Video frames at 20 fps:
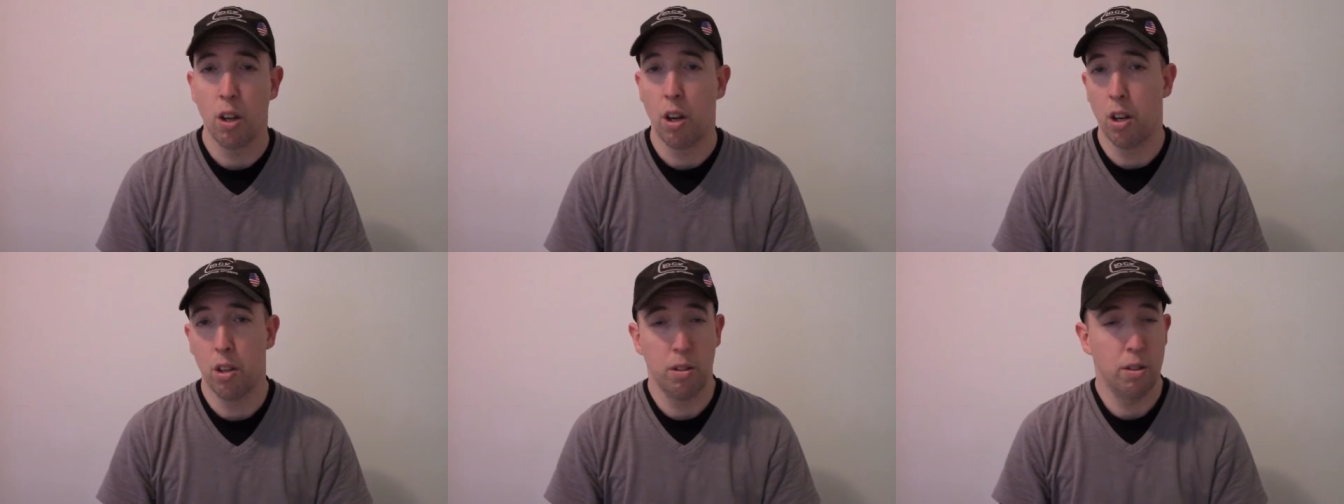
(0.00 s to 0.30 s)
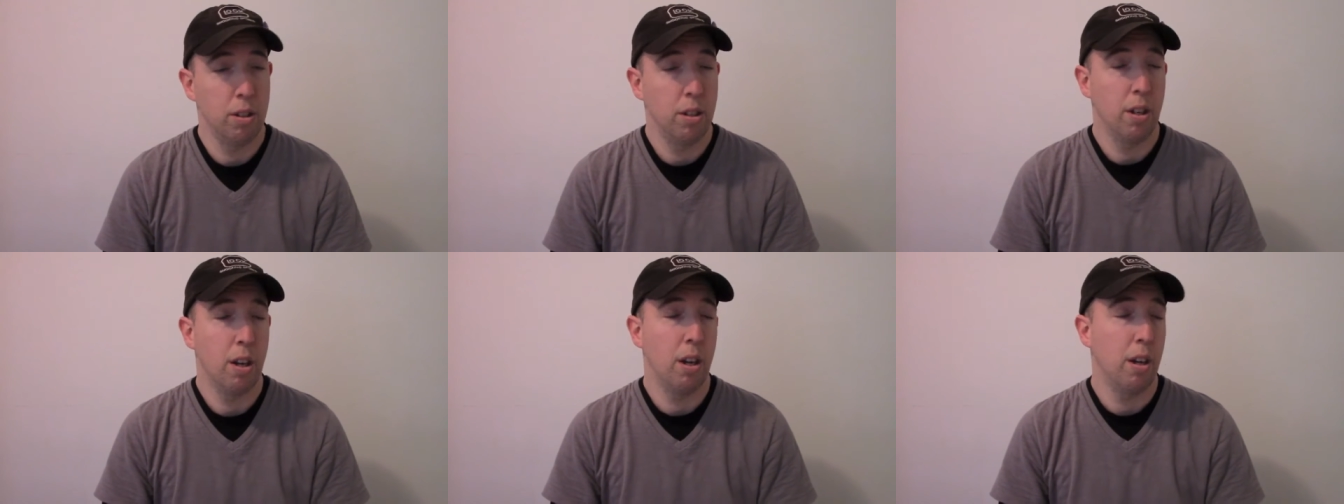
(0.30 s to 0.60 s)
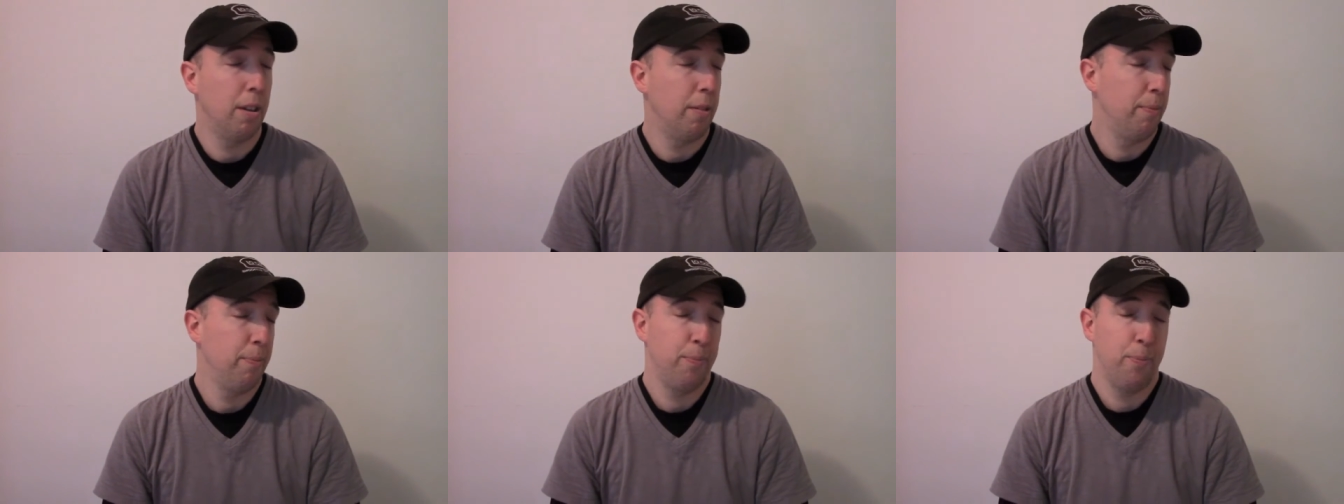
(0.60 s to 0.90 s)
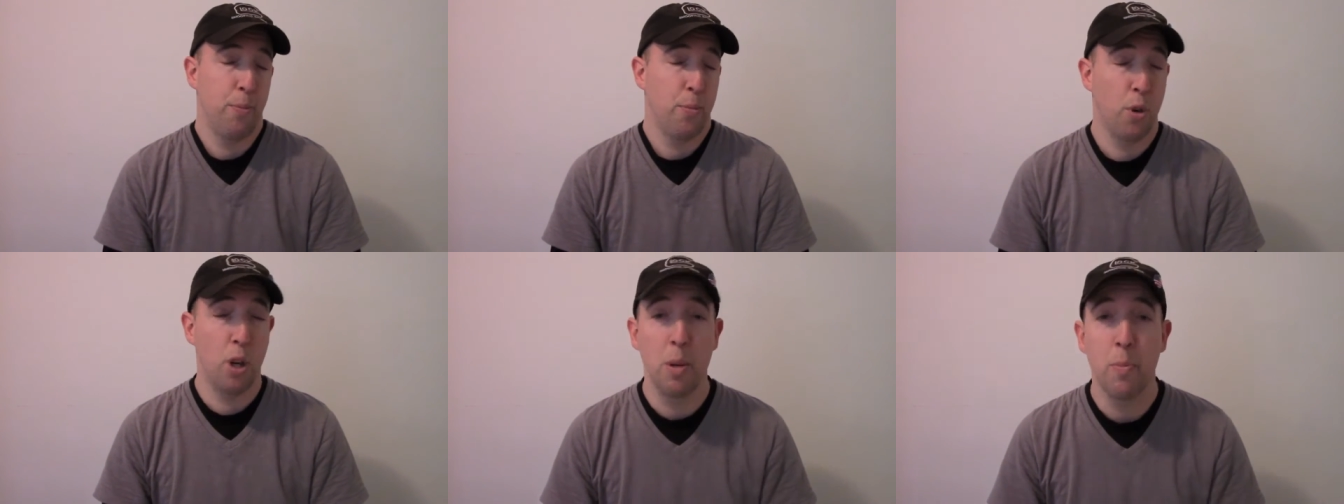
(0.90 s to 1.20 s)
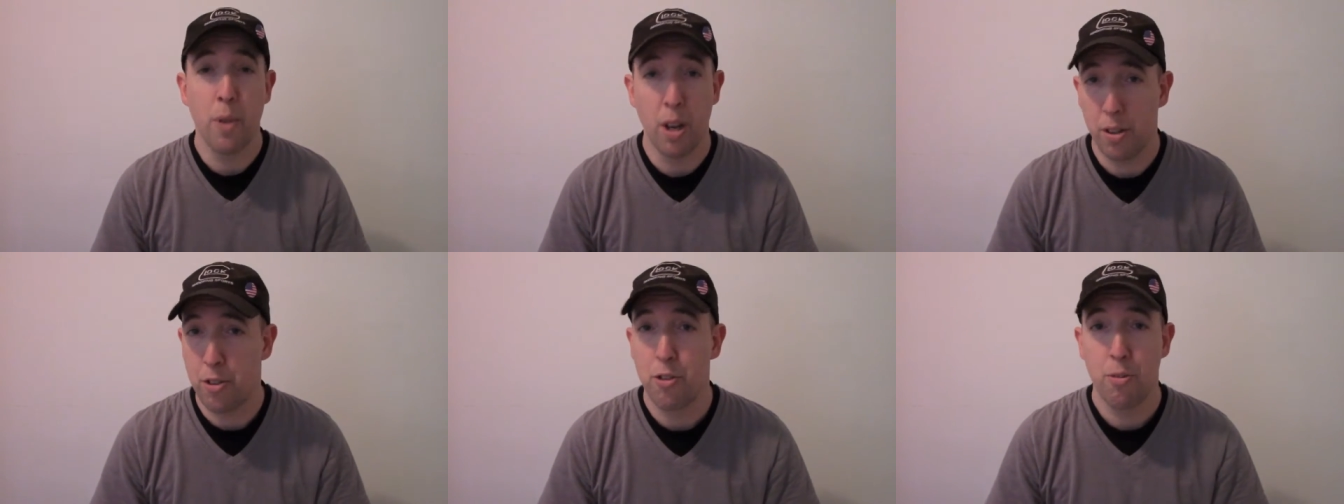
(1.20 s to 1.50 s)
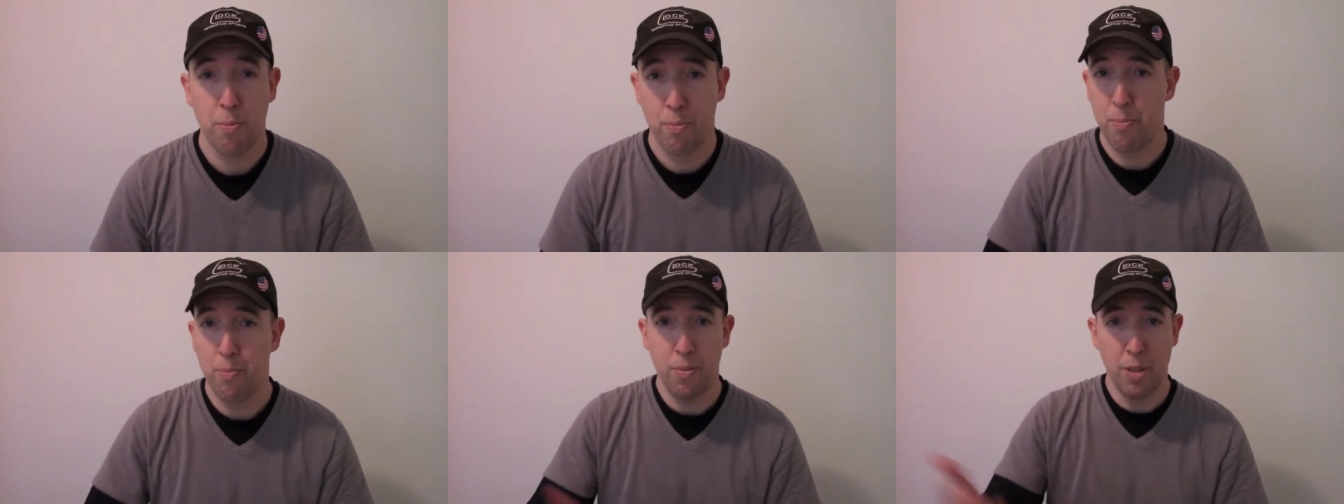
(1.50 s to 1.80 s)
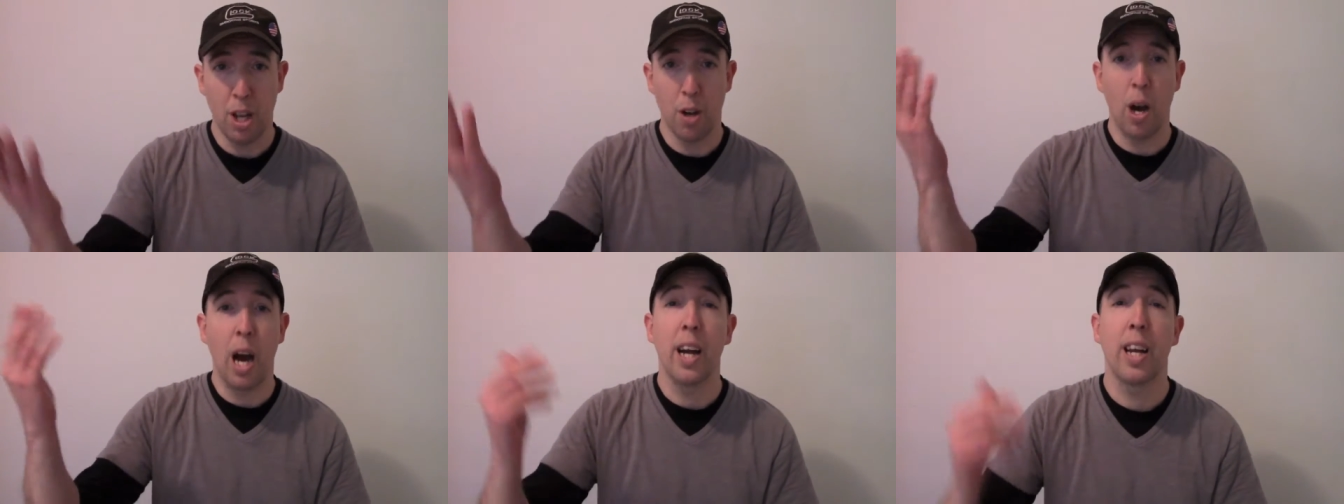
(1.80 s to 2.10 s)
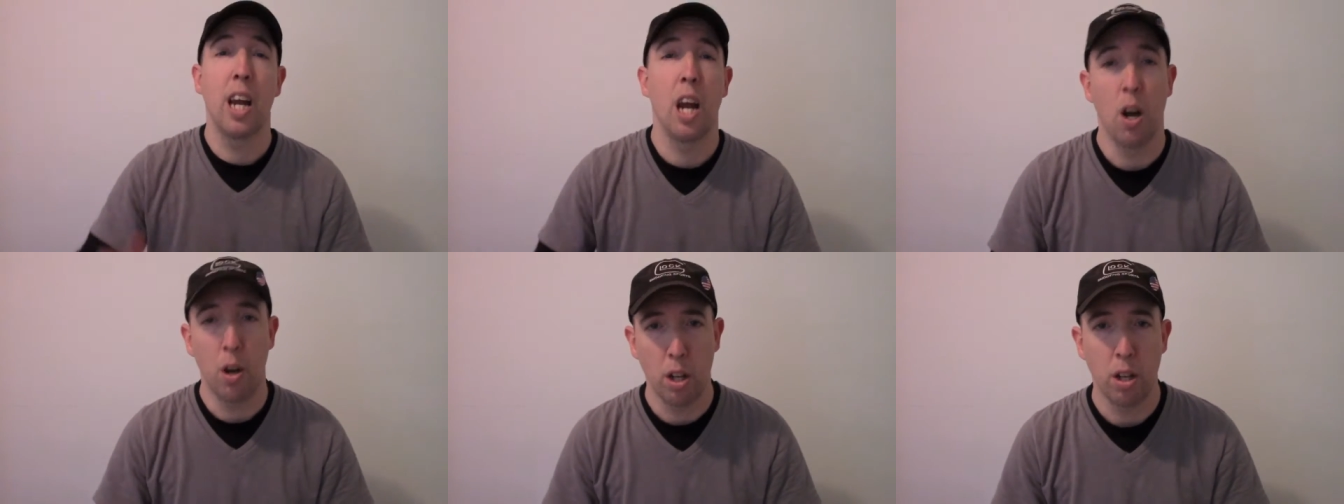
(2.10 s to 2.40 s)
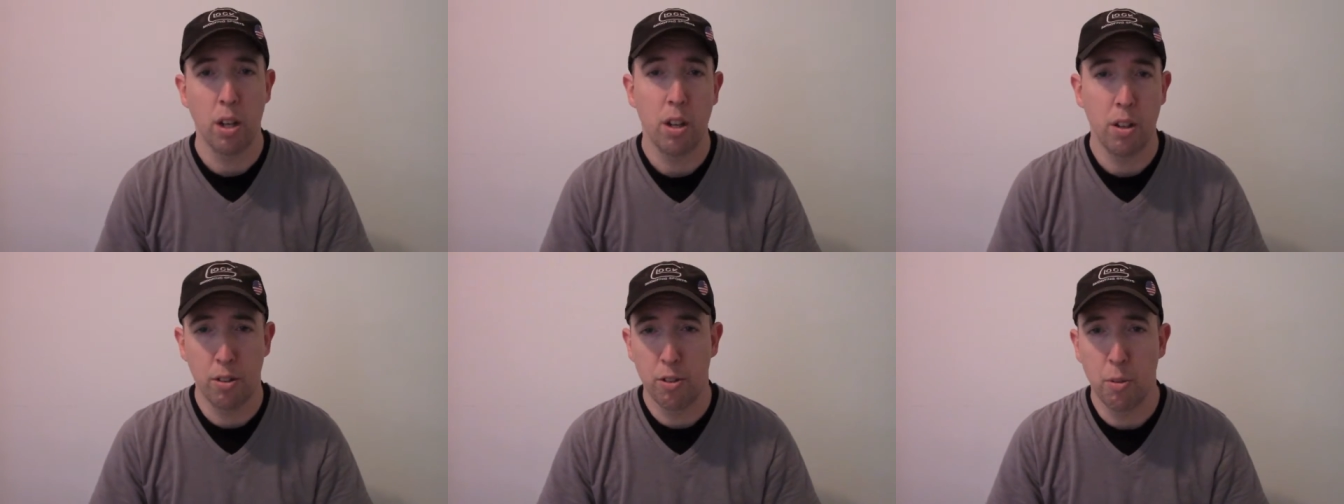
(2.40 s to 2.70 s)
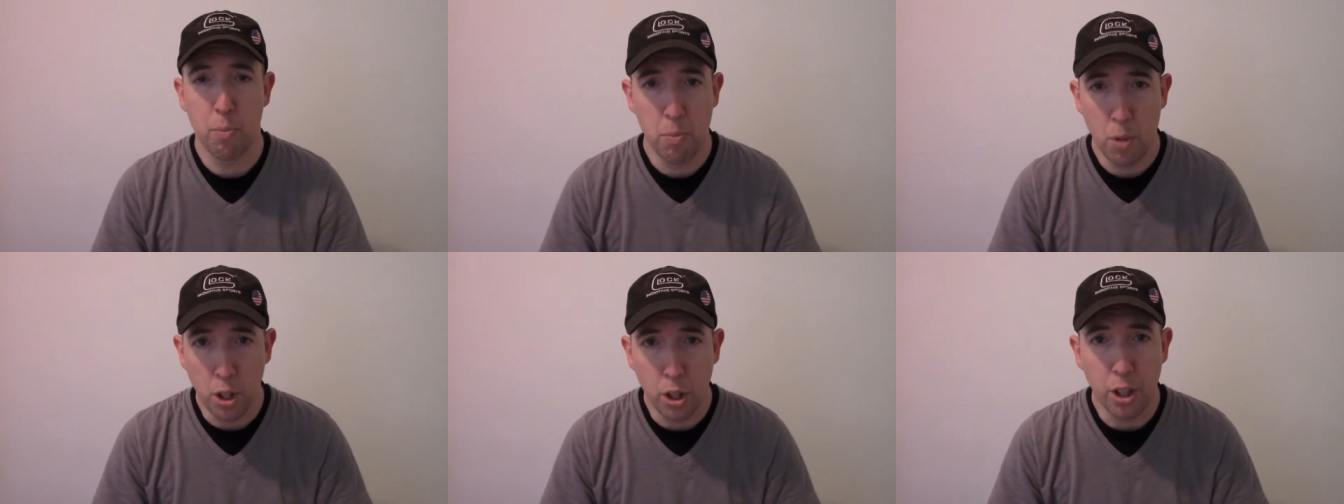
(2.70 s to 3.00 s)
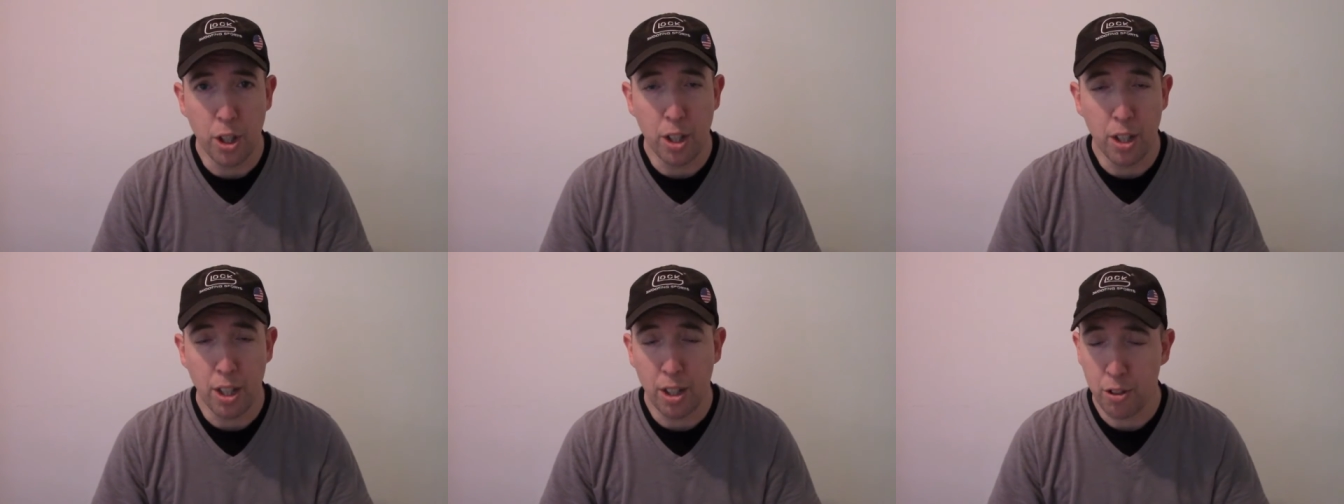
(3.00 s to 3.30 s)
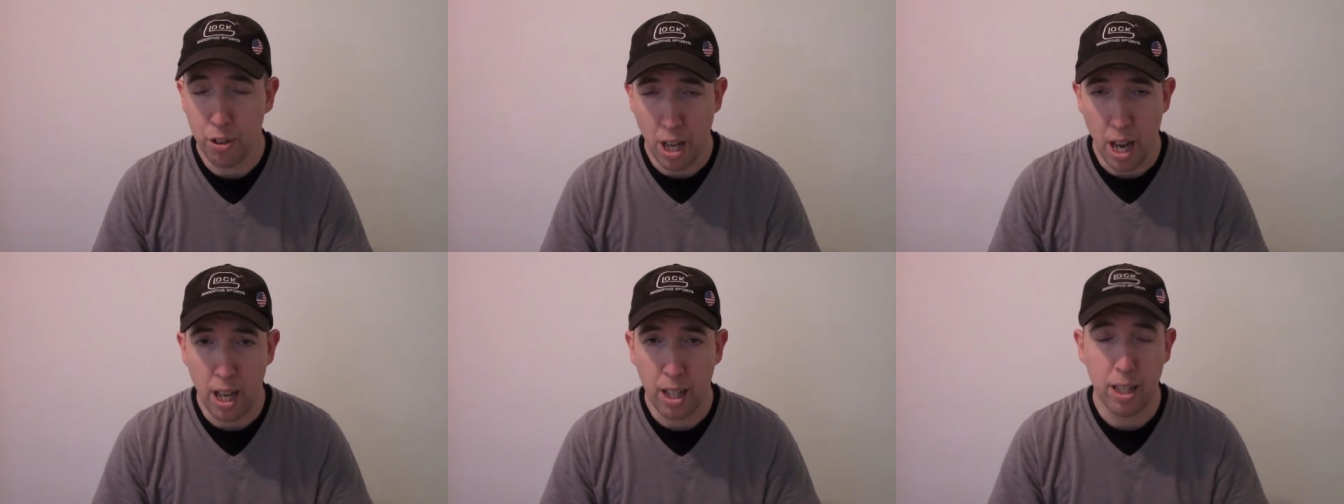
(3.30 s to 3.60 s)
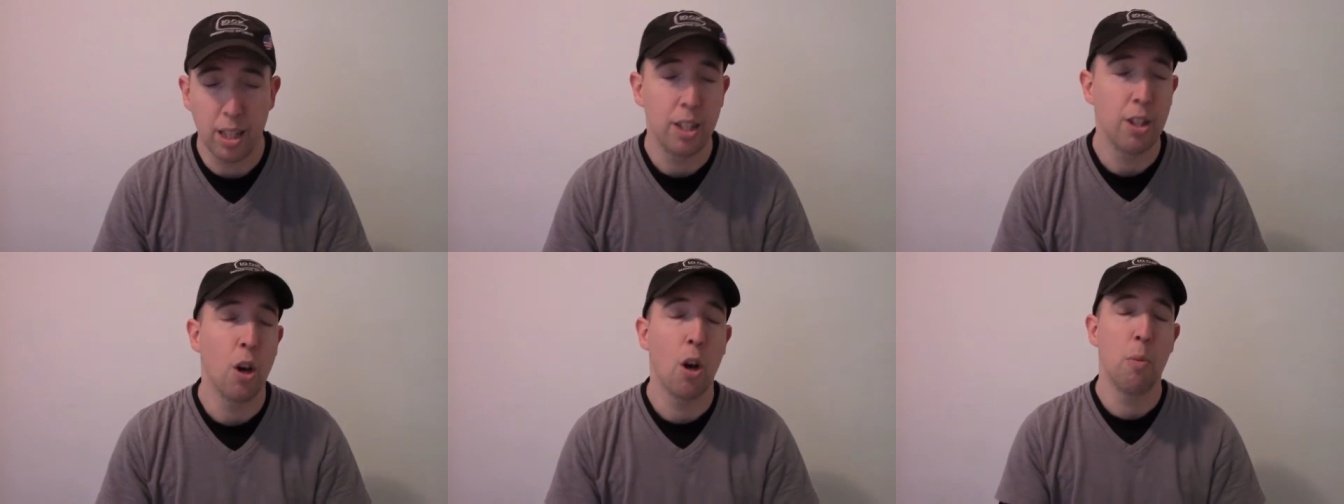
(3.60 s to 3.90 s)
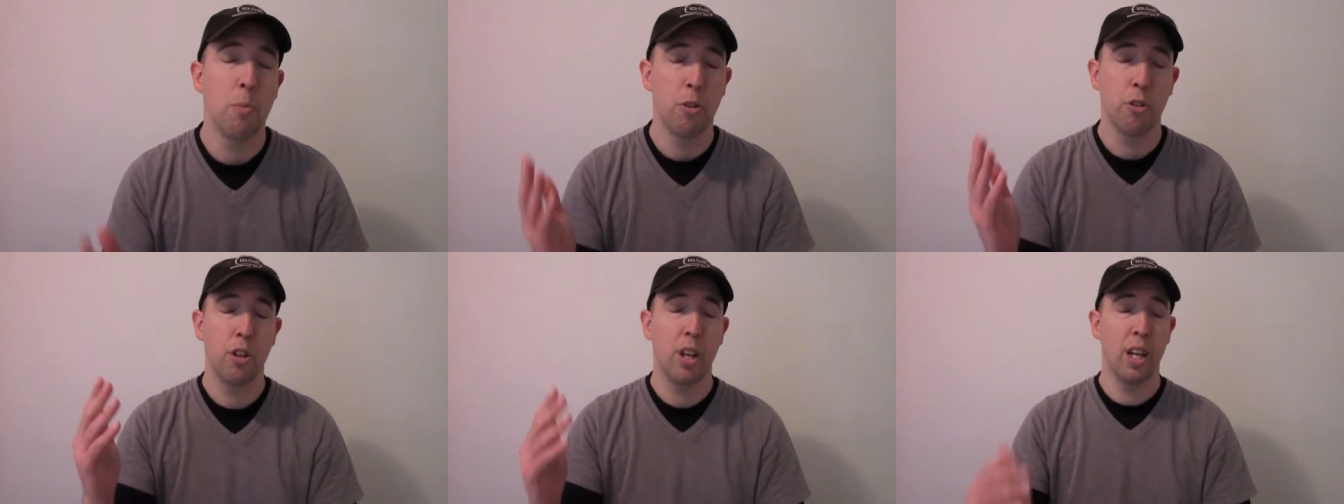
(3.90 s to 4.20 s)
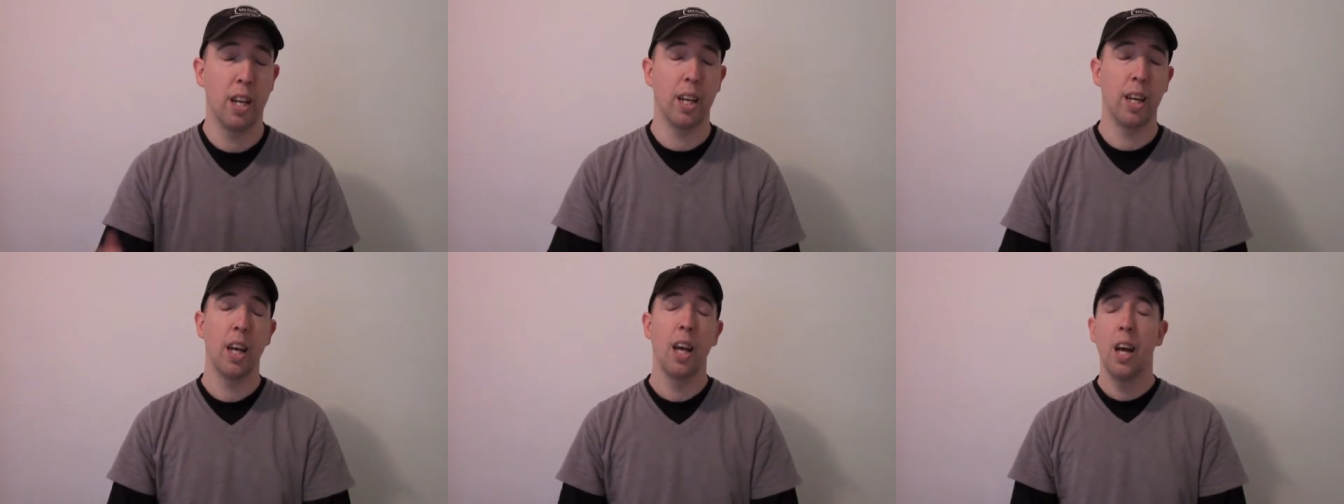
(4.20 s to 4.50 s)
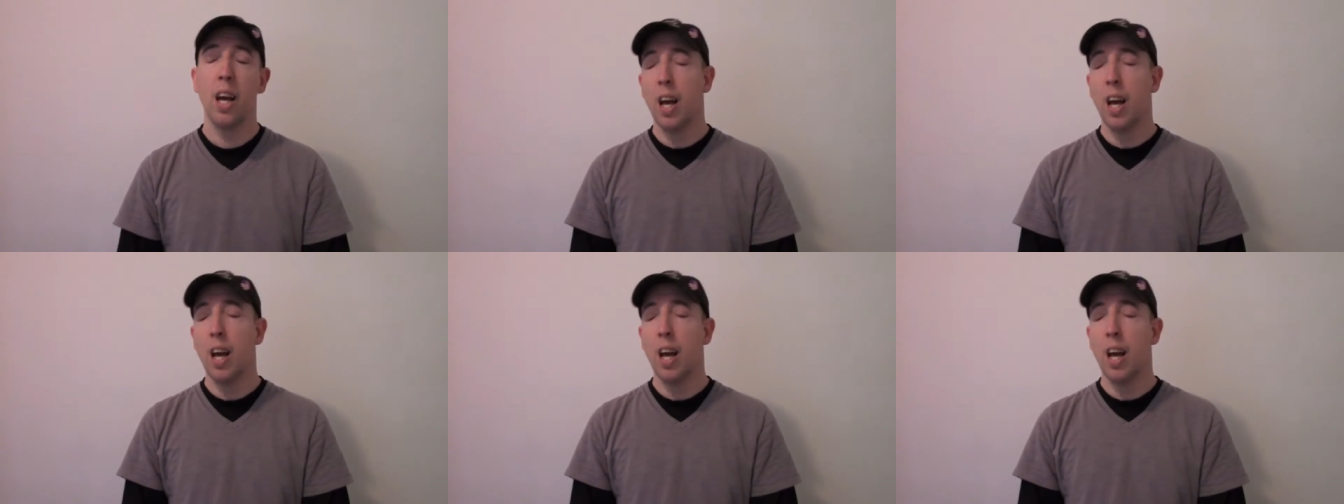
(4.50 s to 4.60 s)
uh, um, pretty much, you know, I it. It's a million exactly. No, I'm just kidding.